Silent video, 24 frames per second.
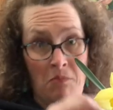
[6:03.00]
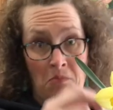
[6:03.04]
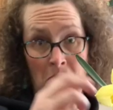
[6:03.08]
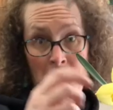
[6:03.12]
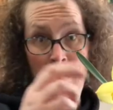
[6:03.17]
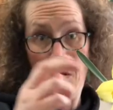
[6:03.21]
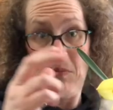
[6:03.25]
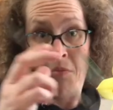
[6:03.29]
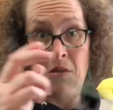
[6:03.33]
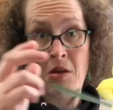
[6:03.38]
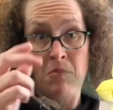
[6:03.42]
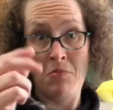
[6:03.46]

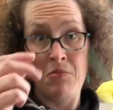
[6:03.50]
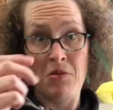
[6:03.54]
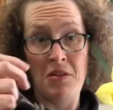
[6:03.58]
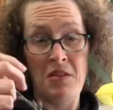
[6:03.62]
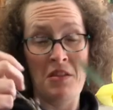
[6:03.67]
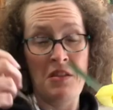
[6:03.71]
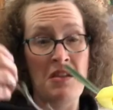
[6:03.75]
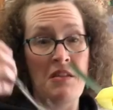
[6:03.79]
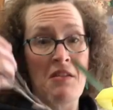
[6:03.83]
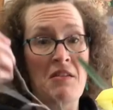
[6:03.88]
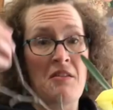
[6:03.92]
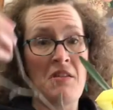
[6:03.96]
maybe I'll put
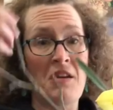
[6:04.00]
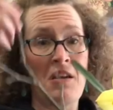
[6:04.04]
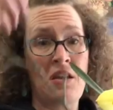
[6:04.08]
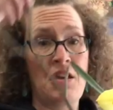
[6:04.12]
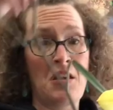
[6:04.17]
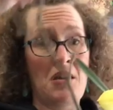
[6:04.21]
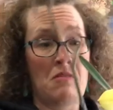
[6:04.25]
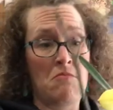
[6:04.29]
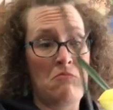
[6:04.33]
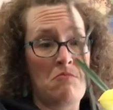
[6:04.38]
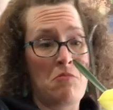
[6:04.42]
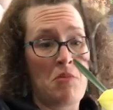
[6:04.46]
the stick
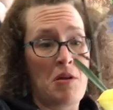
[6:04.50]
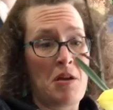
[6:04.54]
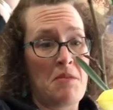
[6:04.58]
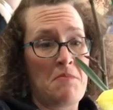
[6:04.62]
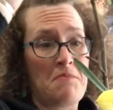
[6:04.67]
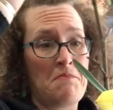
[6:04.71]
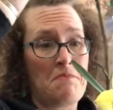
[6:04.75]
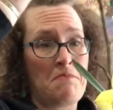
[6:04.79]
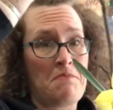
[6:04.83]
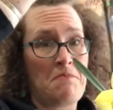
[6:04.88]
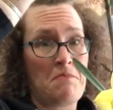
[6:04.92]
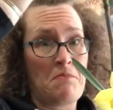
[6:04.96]
in, but
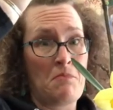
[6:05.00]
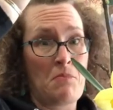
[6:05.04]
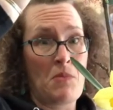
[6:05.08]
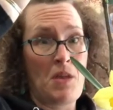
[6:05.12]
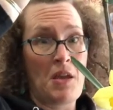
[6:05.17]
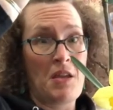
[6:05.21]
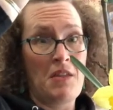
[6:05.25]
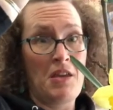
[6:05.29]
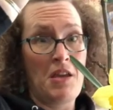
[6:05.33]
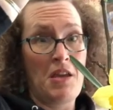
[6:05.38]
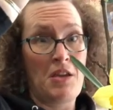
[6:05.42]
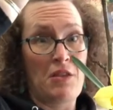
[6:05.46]
I
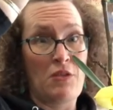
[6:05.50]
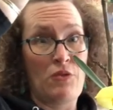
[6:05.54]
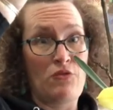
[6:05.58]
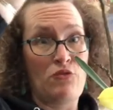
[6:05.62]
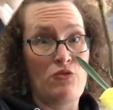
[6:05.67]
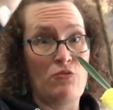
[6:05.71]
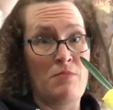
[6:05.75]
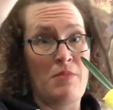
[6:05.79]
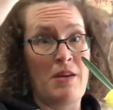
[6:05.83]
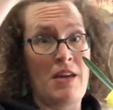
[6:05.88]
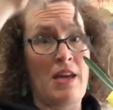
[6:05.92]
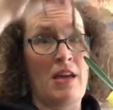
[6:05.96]
think it's too
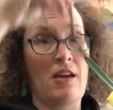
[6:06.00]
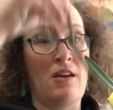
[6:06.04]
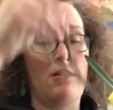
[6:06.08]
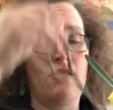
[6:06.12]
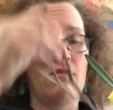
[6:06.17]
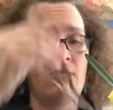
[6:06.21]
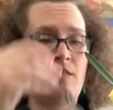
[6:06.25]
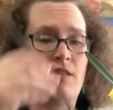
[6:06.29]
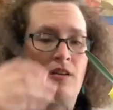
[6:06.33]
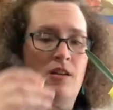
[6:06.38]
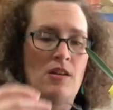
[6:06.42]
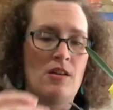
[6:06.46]
big.
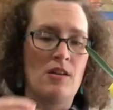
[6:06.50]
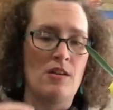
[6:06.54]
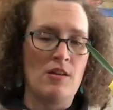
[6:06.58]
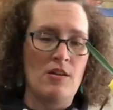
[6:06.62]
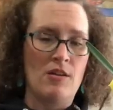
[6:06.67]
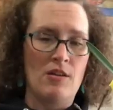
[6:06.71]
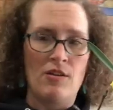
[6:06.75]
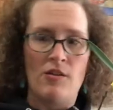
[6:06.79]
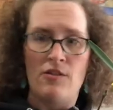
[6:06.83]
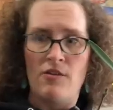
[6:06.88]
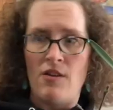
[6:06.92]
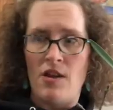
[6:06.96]

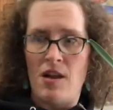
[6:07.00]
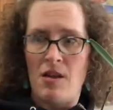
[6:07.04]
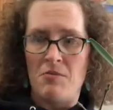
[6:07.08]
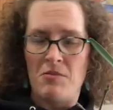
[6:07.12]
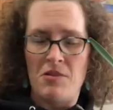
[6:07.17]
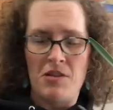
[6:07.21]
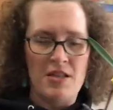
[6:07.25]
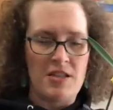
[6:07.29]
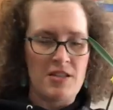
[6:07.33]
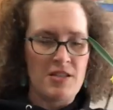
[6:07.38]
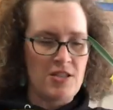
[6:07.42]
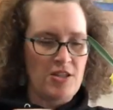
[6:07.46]
So I'm
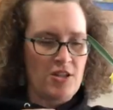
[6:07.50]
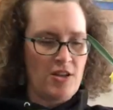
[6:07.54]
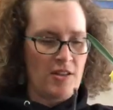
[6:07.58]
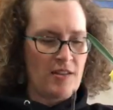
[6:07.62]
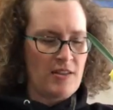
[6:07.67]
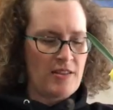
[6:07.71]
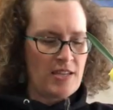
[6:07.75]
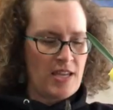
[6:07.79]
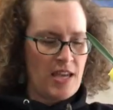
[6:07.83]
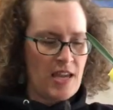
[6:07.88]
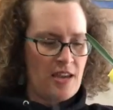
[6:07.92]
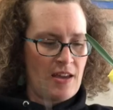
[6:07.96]
gonna
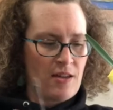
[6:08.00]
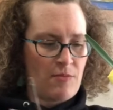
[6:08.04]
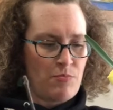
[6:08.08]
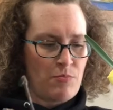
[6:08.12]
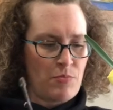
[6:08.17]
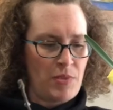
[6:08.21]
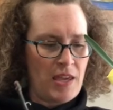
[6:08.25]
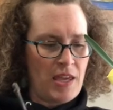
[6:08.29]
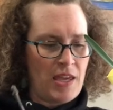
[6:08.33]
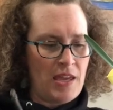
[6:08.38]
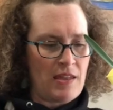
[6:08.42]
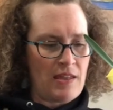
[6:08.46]
just take a
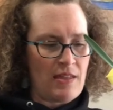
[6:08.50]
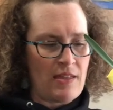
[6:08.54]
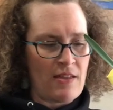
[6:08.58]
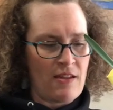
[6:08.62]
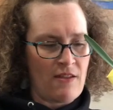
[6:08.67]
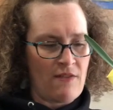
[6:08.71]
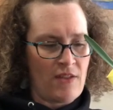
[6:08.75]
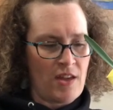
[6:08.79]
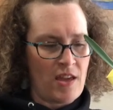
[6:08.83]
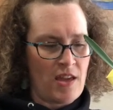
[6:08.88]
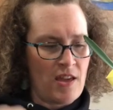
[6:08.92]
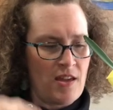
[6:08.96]
piece
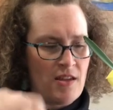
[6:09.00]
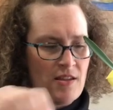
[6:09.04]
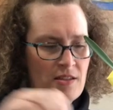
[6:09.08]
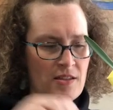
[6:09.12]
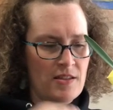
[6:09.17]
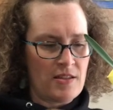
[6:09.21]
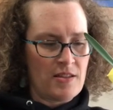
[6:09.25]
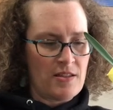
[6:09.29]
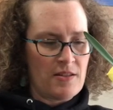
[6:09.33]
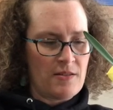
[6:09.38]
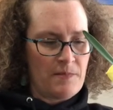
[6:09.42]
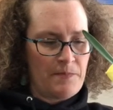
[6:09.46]
of
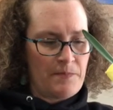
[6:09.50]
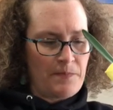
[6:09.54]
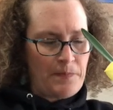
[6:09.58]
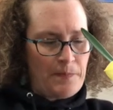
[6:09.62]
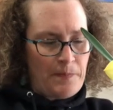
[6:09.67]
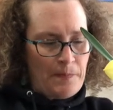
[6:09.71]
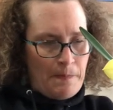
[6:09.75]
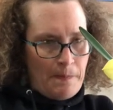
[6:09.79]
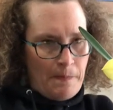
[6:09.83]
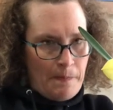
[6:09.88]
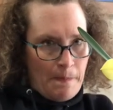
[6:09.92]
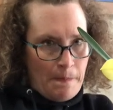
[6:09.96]
it.
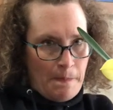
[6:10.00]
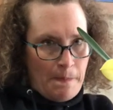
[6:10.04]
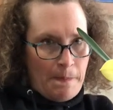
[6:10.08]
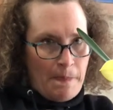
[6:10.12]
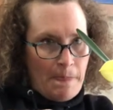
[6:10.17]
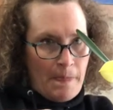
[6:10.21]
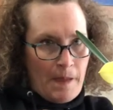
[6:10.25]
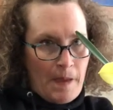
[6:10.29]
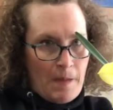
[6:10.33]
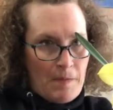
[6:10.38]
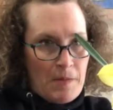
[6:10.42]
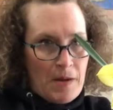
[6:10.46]

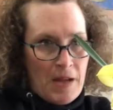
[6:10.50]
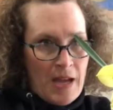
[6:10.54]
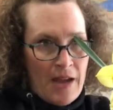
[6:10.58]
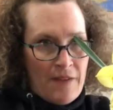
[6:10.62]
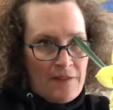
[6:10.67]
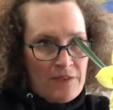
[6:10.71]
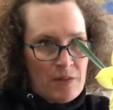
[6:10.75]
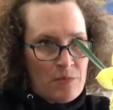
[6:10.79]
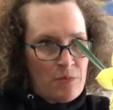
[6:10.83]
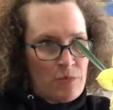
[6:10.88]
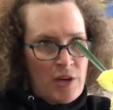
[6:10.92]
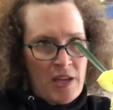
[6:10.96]
I'm gonna have
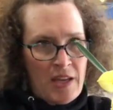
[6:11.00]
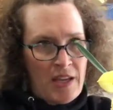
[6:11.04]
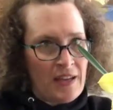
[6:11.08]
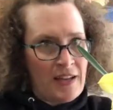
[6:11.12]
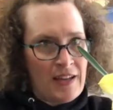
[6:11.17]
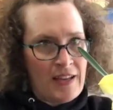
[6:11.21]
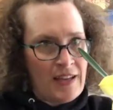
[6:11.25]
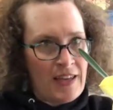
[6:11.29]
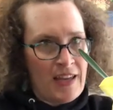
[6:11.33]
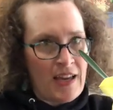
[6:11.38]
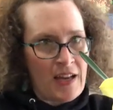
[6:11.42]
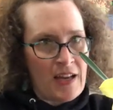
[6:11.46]
to break it.
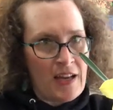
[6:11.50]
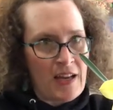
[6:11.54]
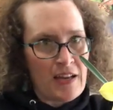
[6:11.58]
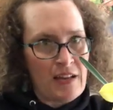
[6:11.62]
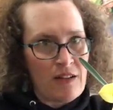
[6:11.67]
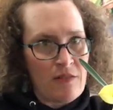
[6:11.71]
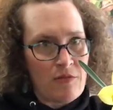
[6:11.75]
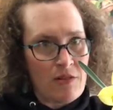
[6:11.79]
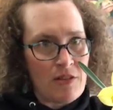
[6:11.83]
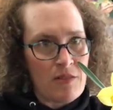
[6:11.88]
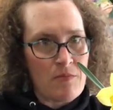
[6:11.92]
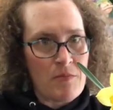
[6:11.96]
I can't cut
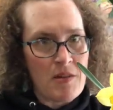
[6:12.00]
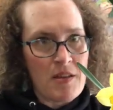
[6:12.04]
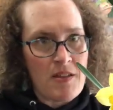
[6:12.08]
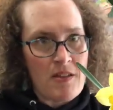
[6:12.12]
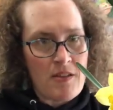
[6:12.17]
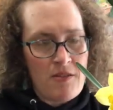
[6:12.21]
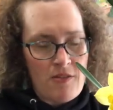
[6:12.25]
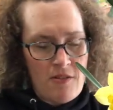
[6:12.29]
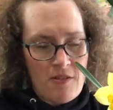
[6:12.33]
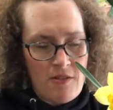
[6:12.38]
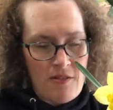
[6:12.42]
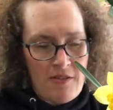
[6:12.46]
it with my
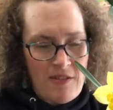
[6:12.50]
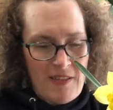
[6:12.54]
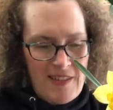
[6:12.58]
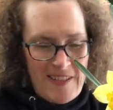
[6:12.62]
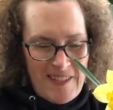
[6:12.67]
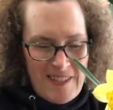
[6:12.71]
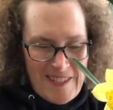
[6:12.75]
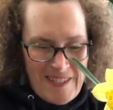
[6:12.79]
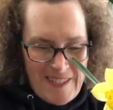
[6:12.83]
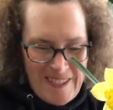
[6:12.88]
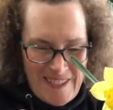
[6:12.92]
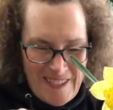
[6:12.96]
scissors.
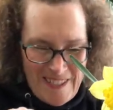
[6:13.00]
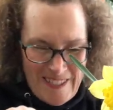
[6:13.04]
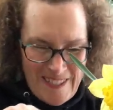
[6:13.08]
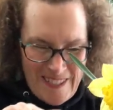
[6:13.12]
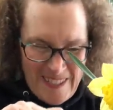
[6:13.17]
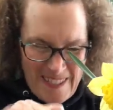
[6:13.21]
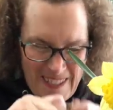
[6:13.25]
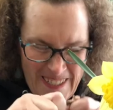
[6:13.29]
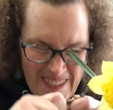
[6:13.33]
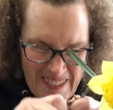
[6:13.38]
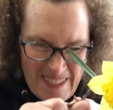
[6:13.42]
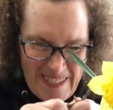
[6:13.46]

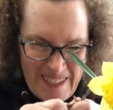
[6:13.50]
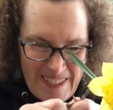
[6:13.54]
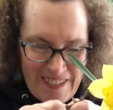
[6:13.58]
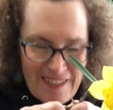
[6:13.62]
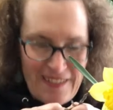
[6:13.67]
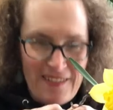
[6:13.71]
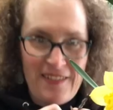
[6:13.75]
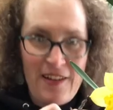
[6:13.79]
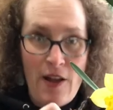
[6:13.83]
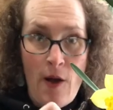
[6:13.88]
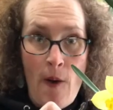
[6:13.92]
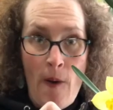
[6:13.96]

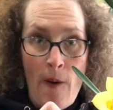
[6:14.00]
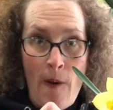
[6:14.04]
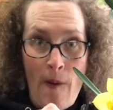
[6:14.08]
Oh,